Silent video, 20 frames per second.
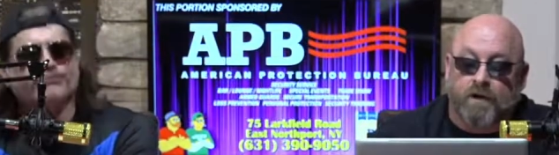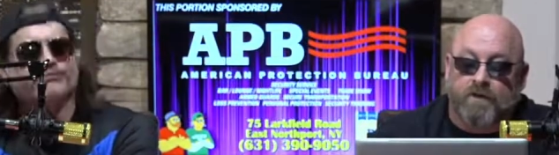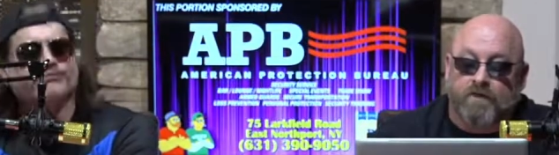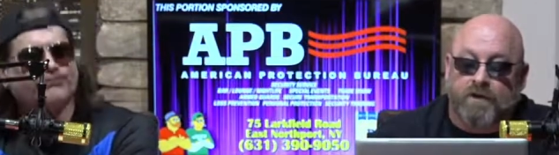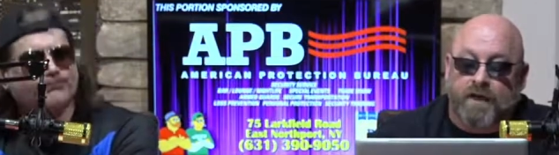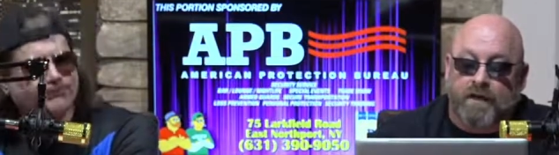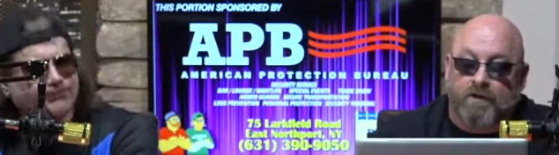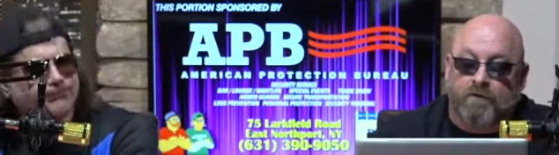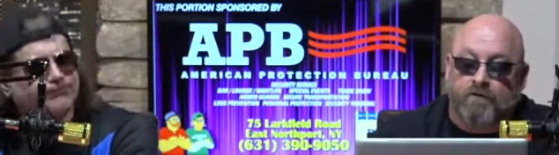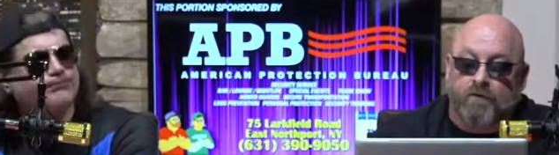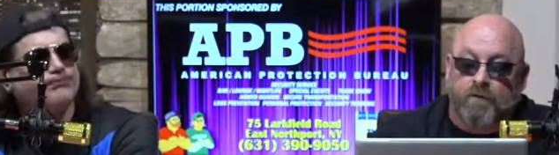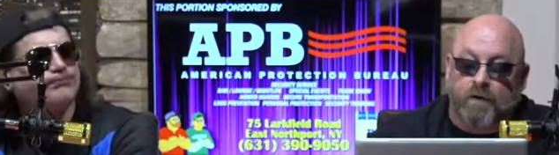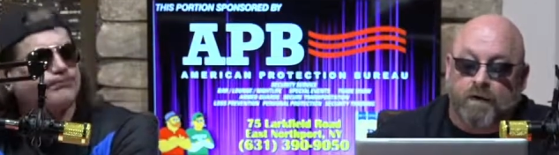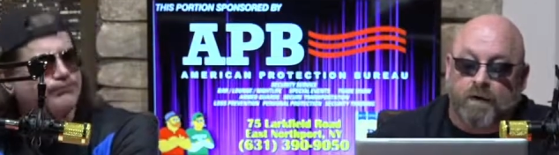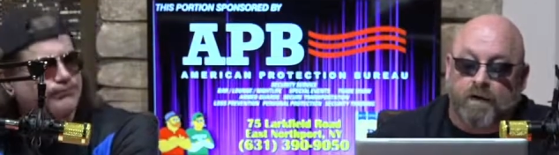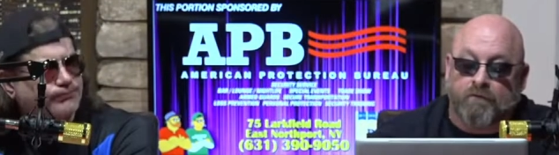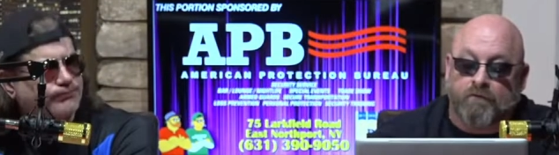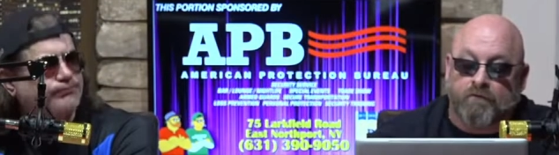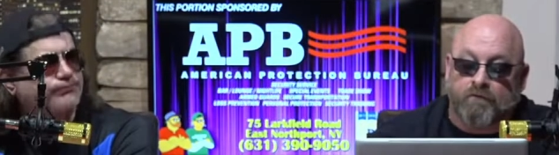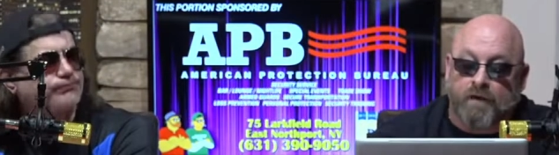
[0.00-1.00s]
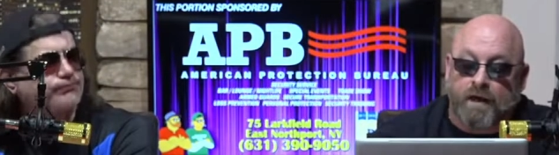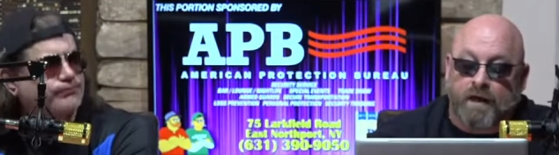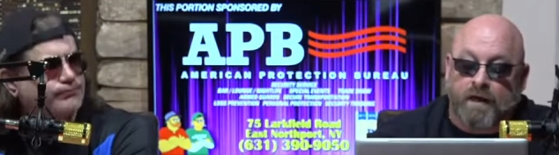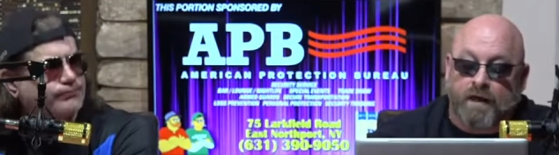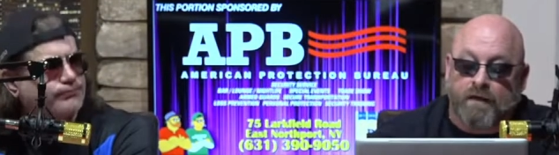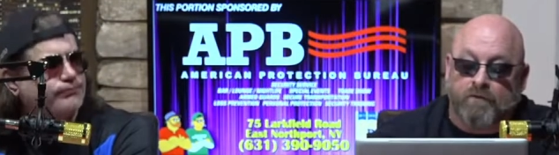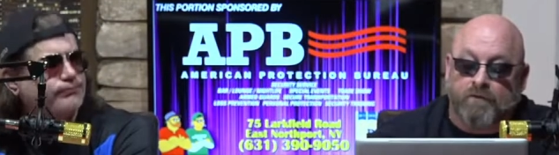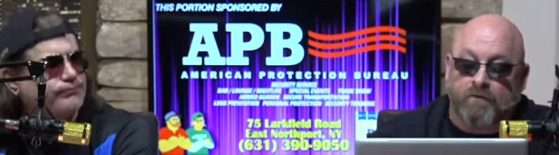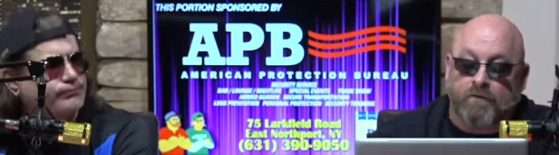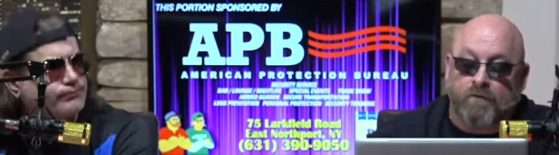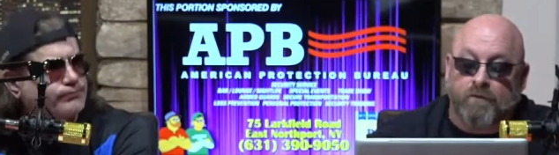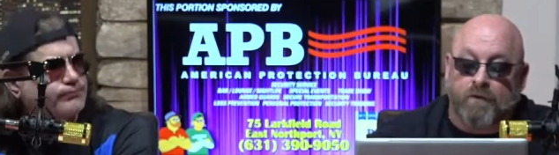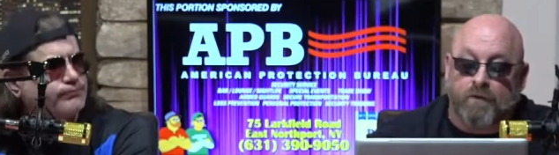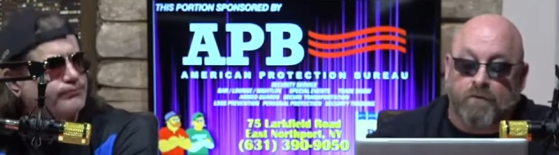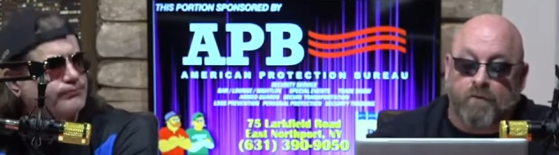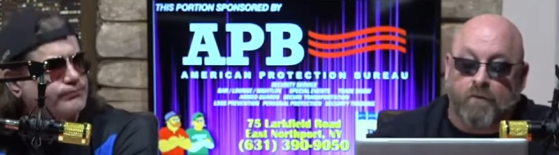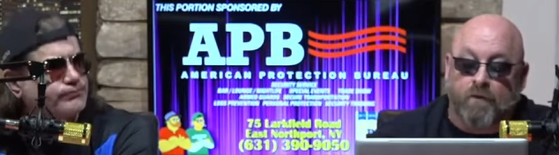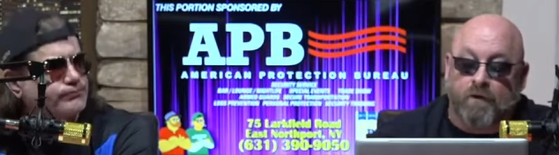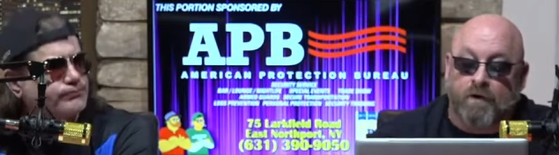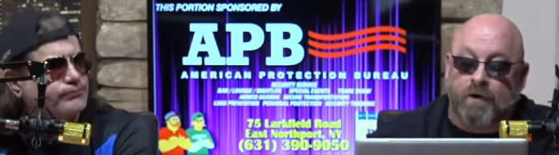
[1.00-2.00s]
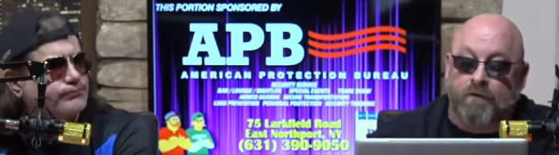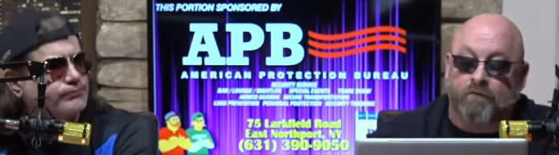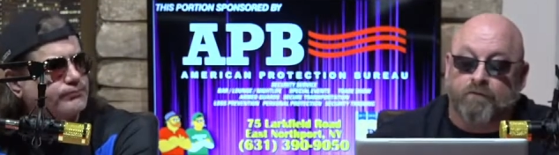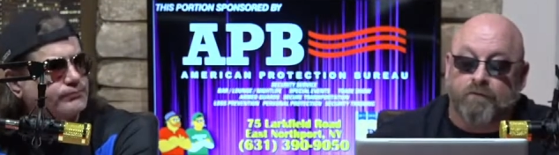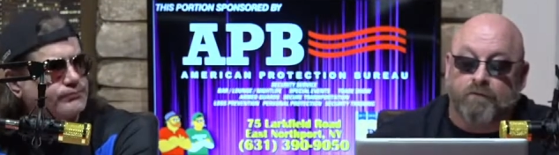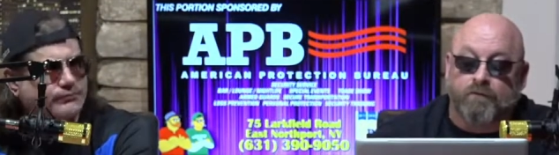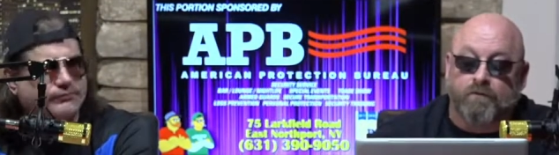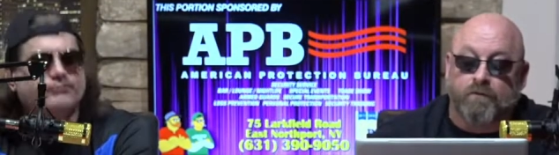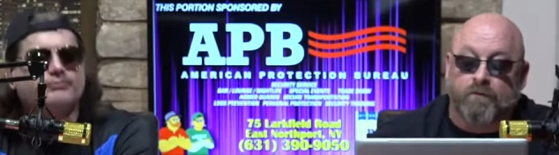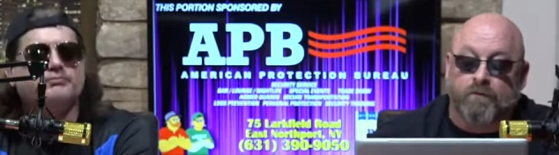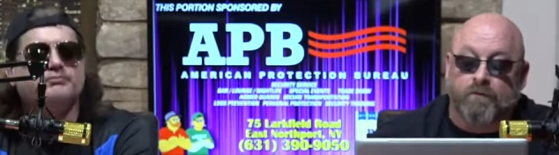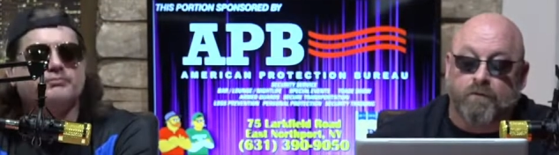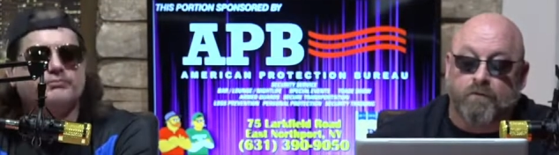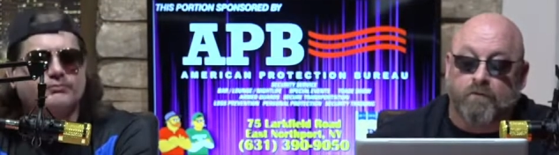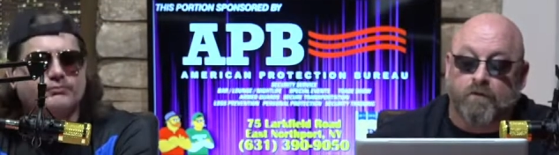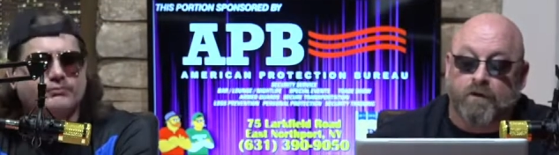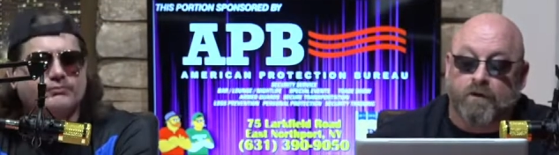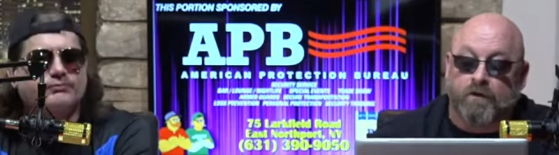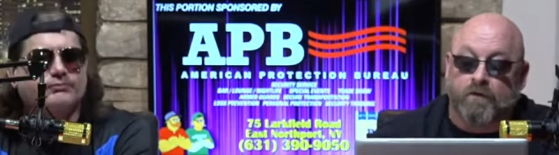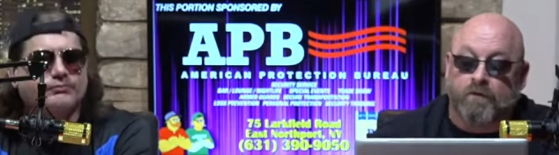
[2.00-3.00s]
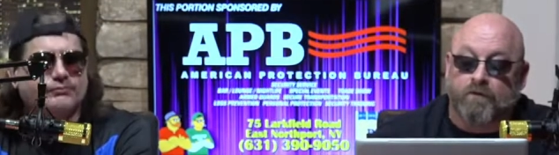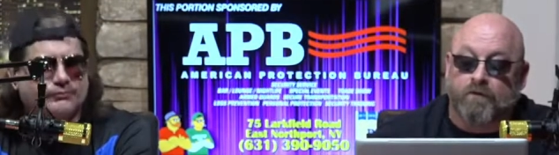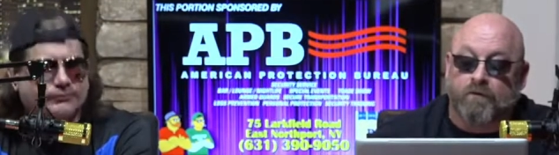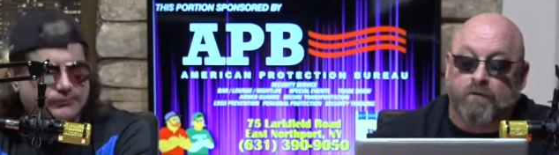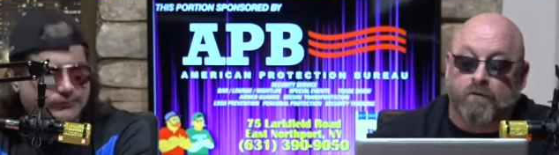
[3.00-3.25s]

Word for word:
Speaker 1: And Channel 20 on Friday at 2 in the morning, from 2 in the morning to